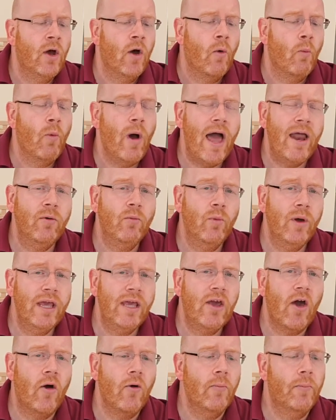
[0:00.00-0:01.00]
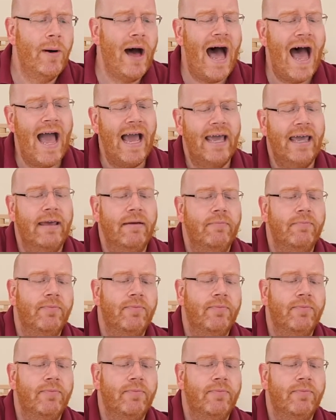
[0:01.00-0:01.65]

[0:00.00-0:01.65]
When we go back,